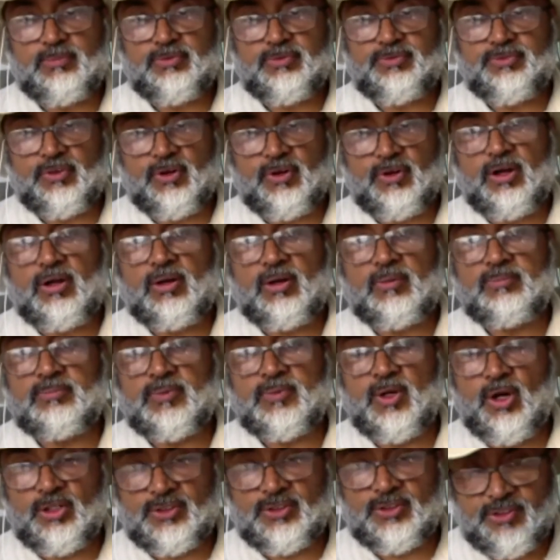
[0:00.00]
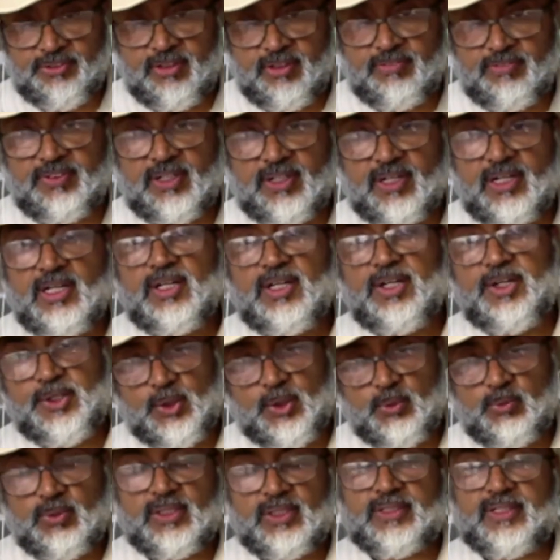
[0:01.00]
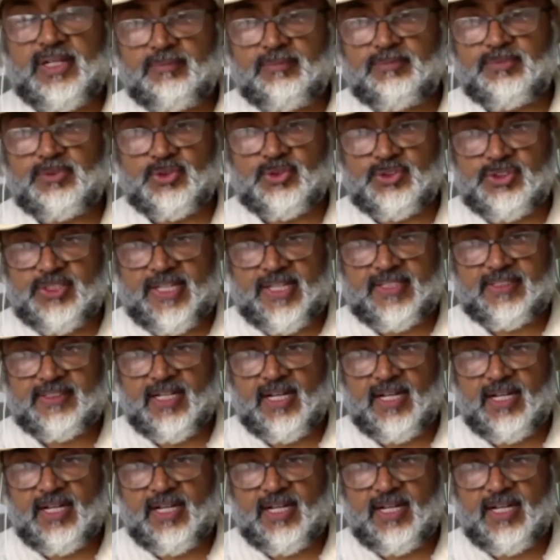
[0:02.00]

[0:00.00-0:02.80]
from on the river, you will come to Sedang.